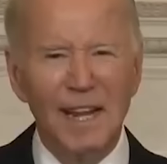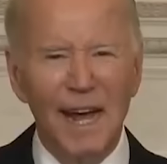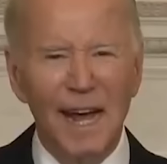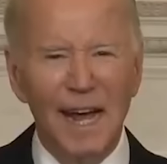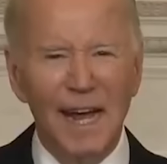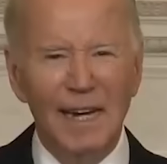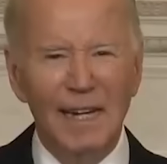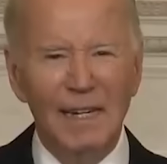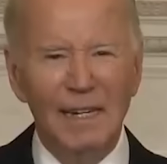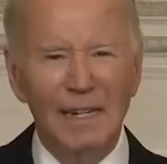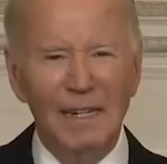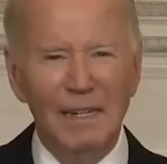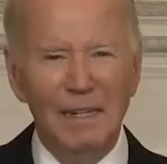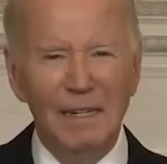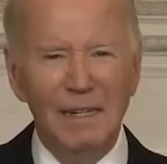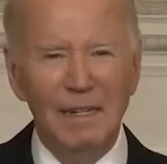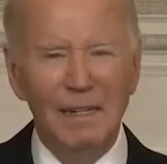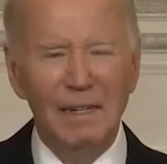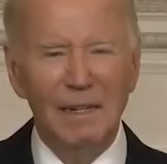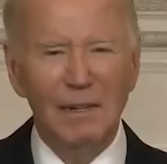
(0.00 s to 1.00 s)
that?
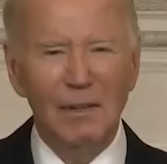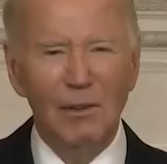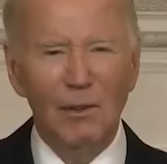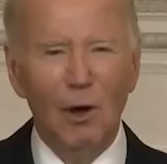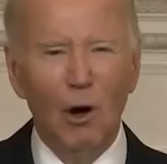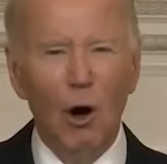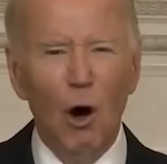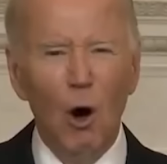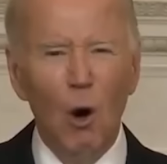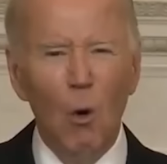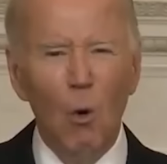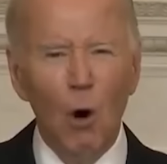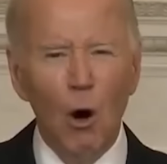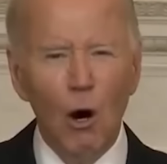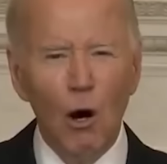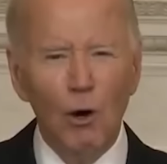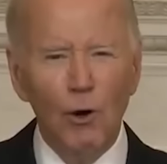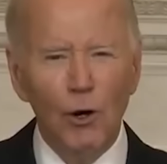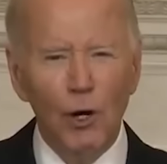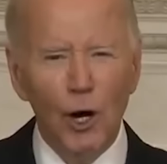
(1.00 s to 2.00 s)
The whole
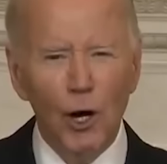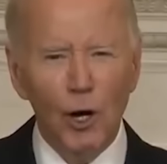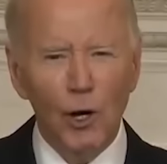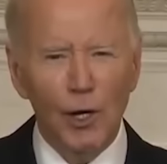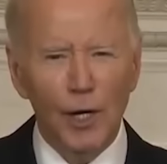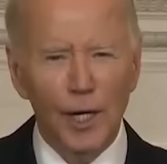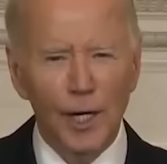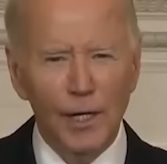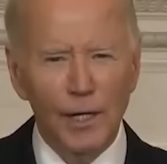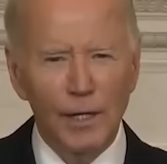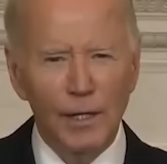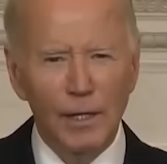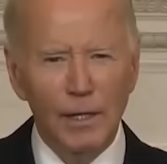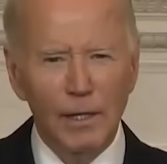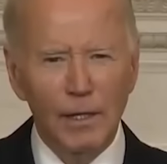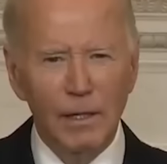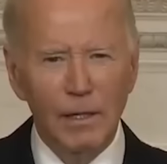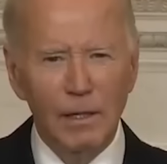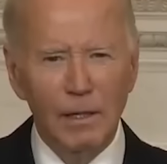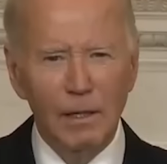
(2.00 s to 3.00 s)
world heard it.
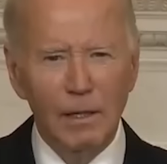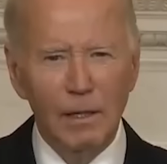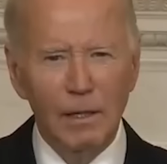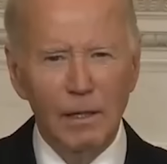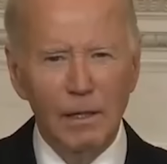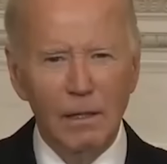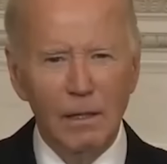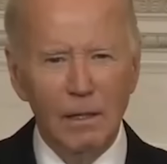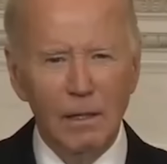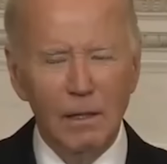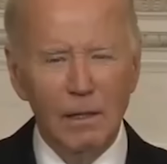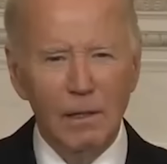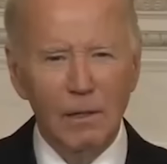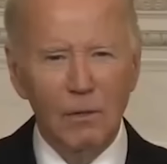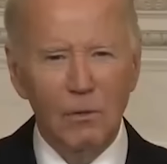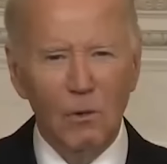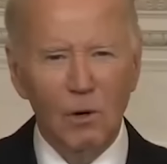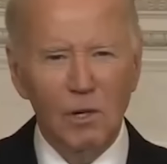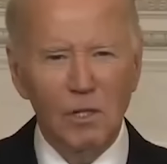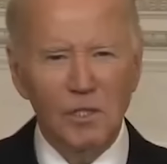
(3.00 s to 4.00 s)

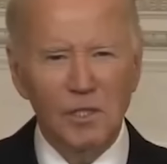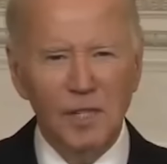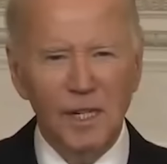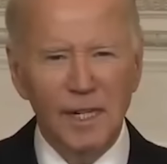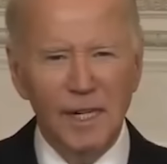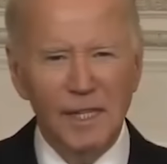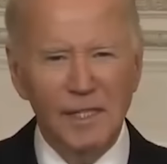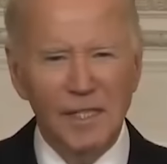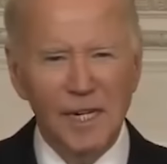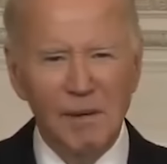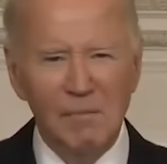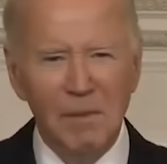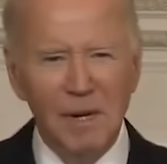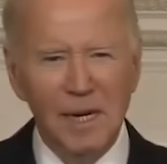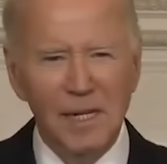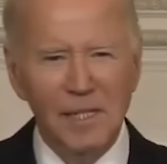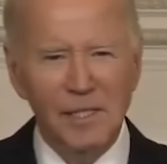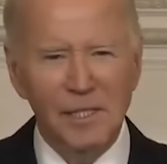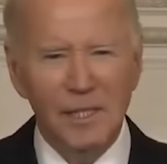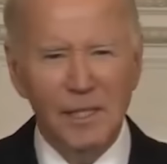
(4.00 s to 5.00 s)
The worst thing is he
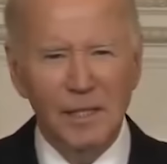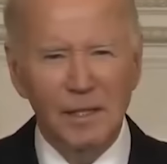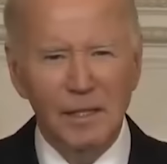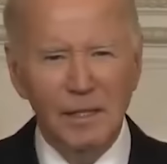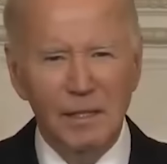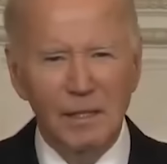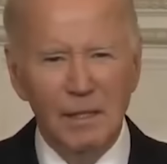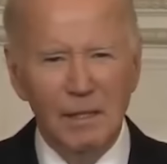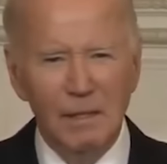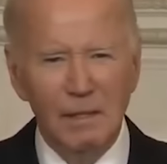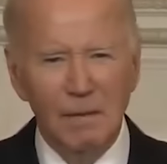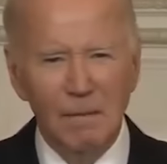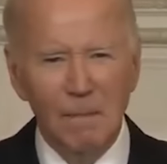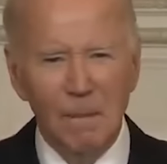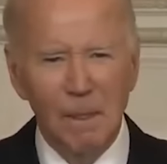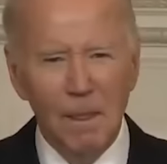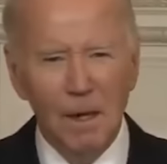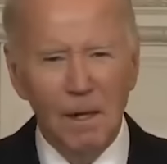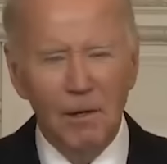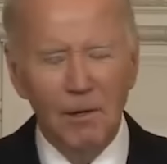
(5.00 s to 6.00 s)
means it.
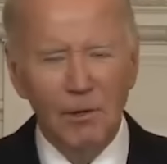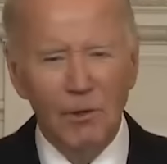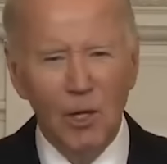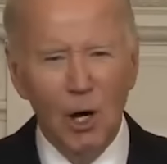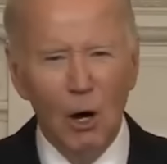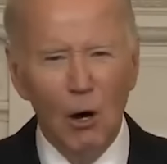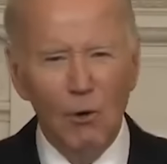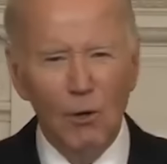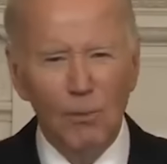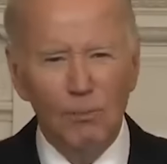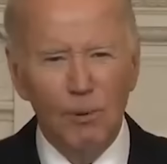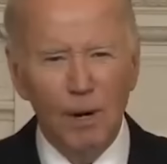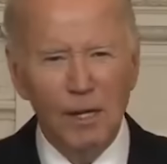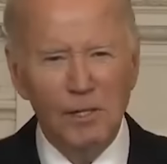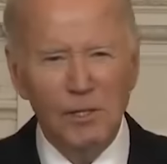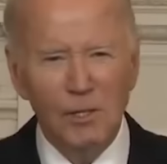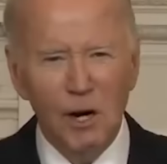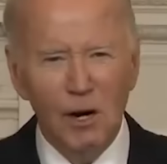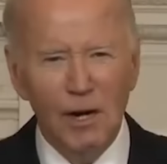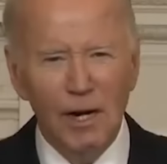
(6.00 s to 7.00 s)
No other
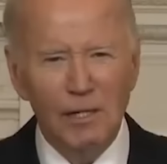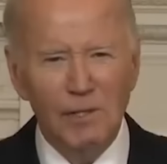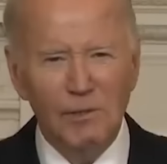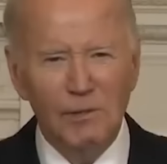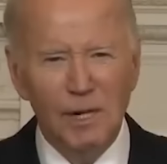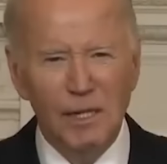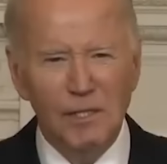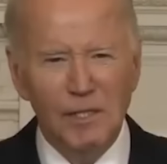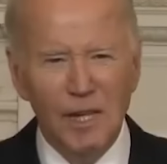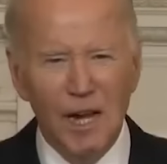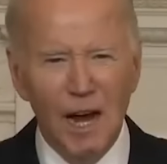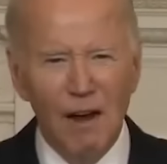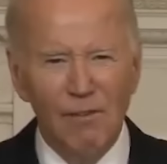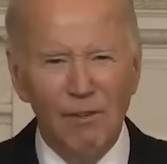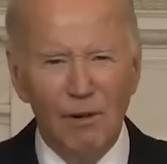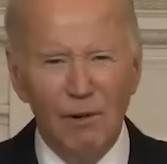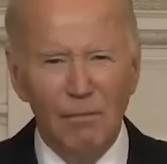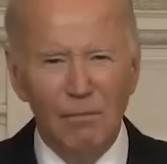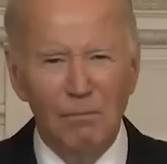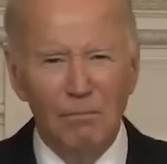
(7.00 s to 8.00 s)
president in our history has
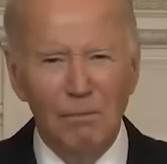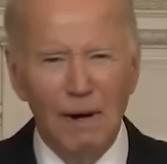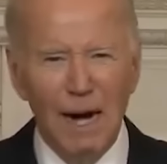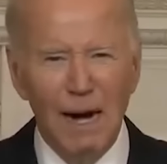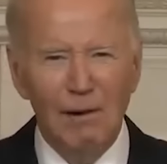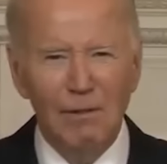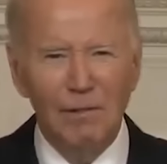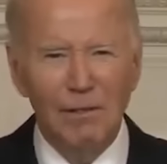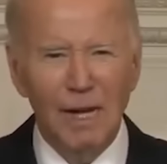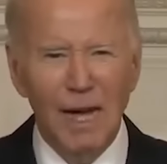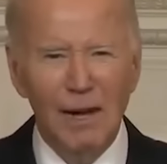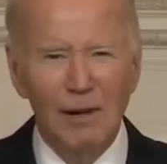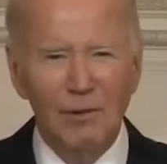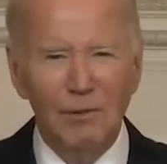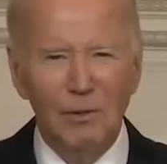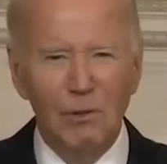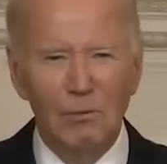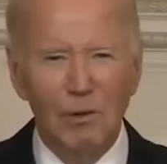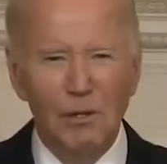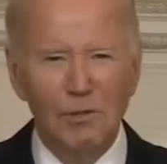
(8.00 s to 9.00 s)
ever bowed down
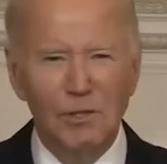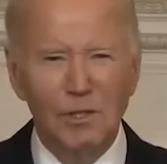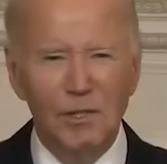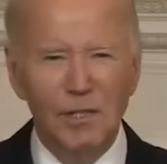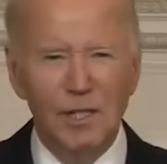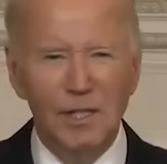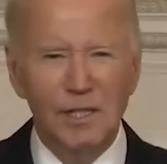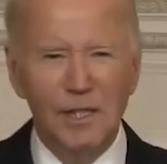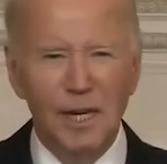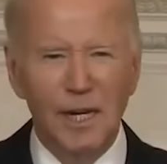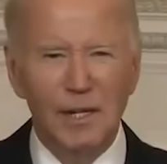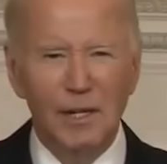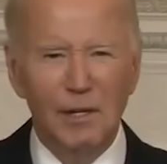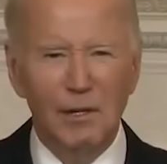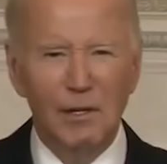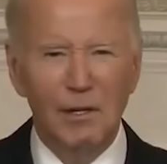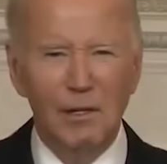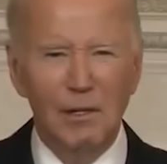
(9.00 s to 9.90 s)
to a Russian dictator.